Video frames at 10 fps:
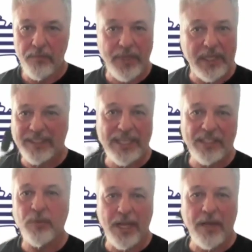because
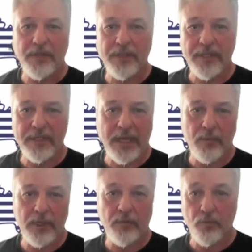that's what everything that
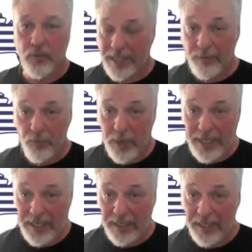we really
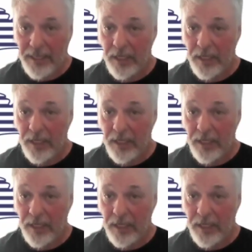read,